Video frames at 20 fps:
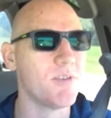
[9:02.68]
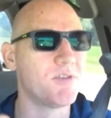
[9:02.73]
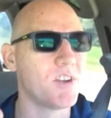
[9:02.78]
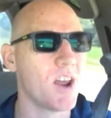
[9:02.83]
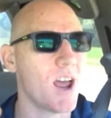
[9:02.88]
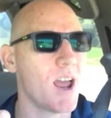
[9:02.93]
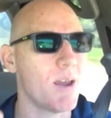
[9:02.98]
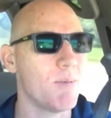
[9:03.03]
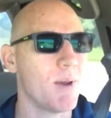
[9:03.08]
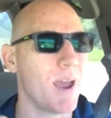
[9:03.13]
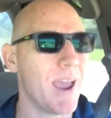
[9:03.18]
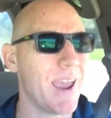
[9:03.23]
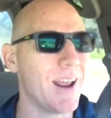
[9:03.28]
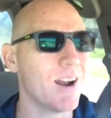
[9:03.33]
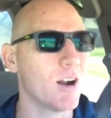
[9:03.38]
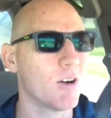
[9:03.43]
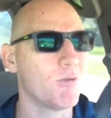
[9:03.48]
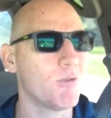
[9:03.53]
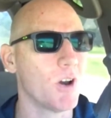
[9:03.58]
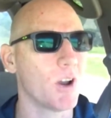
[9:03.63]
time ain't
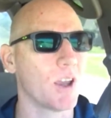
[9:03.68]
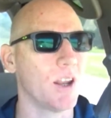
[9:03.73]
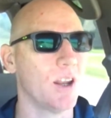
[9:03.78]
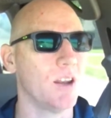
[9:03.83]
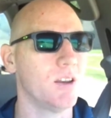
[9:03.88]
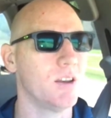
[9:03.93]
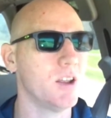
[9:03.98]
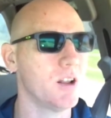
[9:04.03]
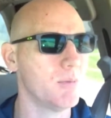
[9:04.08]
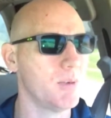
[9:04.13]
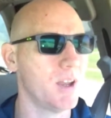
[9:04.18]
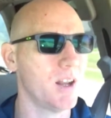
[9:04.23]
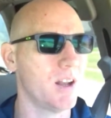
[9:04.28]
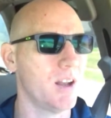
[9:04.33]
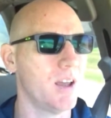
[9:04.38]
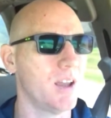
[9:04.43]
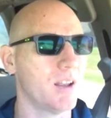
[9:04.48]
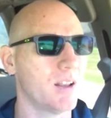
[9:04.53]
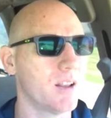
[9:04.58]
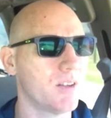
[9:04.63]
our fucking, you know what I mean?
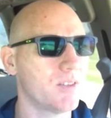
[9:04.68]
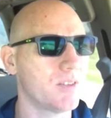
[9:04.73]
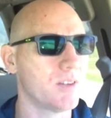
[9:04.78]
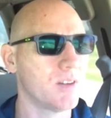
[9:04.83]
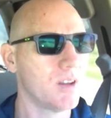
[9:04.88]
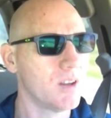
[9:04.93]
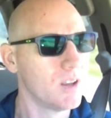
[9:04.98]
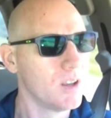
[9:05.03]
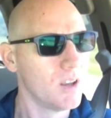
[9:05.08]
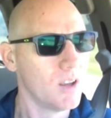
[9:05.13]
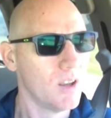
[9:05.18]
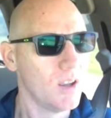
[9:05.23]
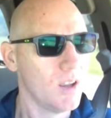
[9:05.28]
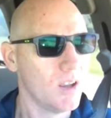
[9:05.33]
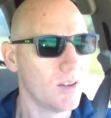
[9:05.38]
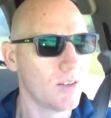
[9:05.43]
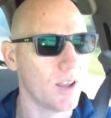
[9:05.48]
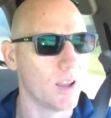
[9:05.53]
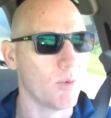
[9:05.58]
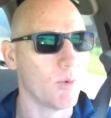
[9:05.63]
Like, it's,
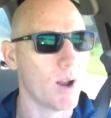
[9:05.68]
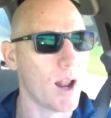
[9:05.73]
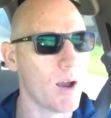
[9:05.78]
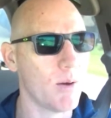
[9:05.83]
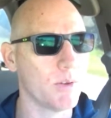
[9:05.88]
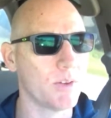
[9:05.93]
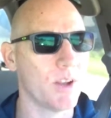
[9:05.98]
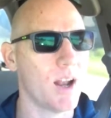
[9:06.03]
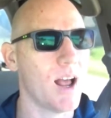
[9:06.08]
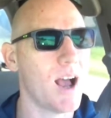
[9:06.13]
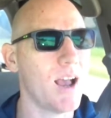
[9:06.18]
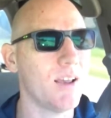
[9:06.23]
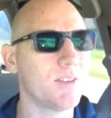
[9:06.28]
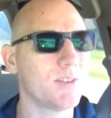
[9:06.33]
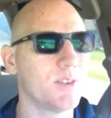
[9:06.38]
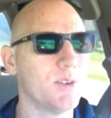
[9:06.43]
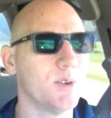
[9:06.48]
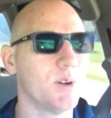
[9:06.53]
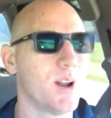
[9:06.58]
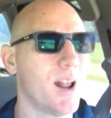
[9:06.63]
it's like when I was in high
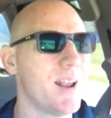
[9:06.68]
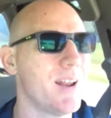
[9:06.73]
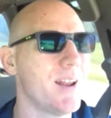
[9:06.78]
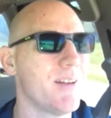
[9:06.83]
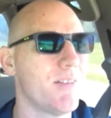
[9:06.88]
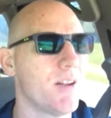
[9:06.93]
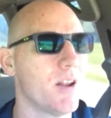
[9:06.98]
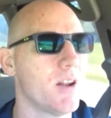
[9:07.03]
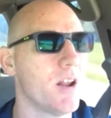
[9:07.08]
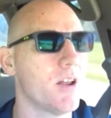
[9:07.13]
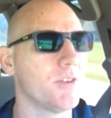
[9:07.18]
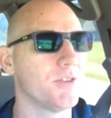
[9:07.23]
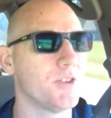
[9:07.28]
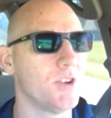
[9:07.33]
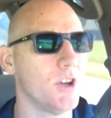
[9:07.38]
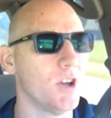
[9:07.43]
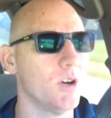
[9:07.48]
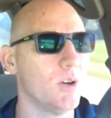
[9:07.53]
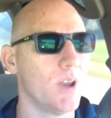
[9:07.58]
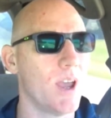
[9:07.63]
school and I didn't have nothing else to
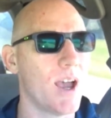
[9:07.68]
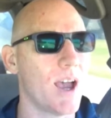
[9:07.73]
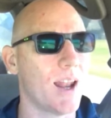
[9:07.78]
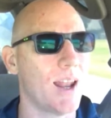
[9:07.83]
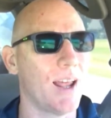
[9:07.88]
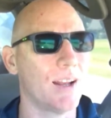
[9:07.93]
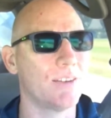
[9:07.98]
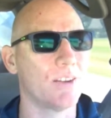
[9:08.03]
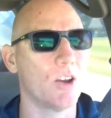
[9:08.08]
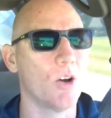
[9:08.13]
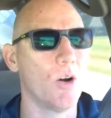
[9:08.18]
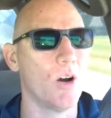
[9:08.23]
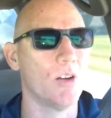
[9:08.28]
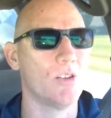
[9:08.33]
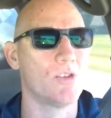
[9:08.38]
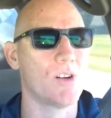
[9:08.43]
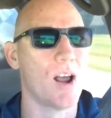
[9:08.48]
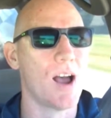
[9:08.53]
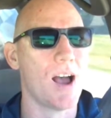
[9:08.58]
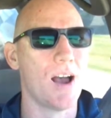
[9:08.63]
do, yeah, I'd like to go on
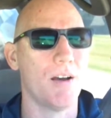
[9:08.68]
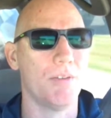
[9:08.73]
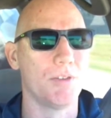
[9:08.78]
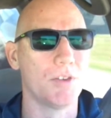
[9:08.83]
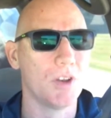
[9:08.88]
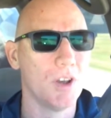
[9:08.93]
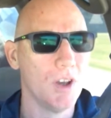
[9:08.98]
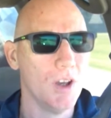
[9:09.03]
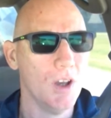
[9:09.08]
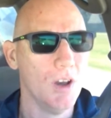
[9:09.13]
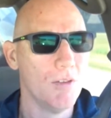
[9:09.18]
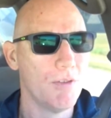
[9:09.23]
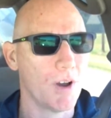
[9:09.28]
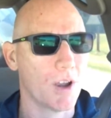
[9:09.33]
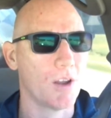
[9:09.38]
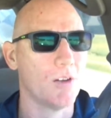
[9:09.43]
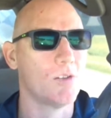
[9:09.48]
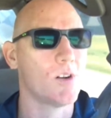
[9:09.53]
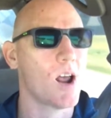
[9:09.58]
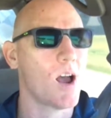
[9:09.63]
drives.
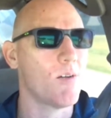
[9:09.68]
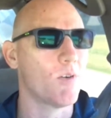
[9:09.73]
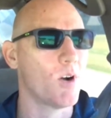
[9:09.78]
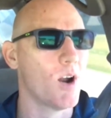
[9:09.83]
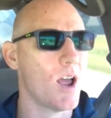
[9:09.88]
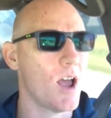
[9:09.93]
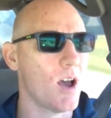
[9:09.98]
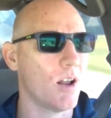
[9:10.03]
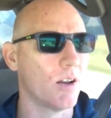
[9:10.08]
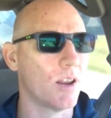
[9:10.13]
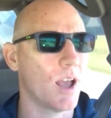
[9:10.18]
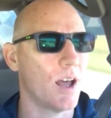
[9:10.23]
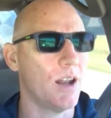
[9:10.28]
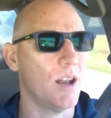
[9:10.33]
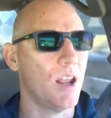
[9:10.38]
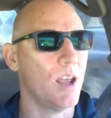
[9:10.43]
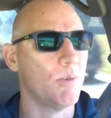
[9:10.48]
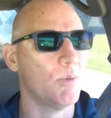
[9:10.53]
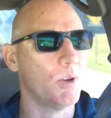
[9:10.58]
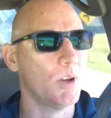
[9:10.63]
Fucking drive around,
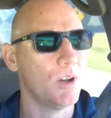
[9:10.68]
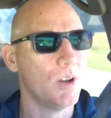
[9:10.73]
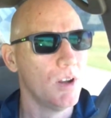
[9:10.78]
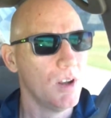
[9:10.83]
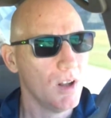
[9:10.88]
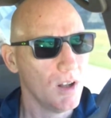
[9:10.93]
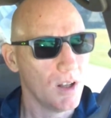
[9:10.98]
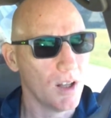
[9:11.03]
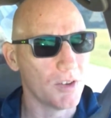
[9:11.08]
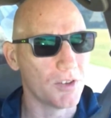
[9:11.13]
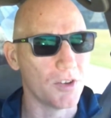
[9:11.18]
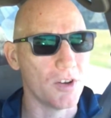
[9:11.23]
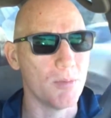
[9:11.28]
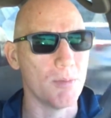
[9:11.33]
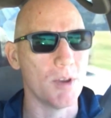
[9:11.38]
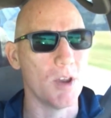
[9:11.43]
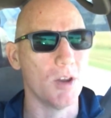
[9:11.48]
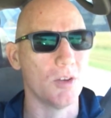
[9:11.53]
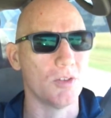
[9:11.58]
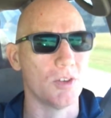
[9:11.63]
goddammit. Listen to
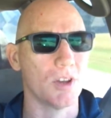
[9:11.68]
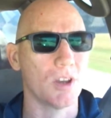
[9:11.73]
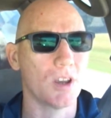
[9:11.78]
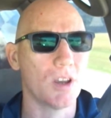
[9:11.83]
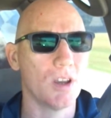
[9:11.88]
music.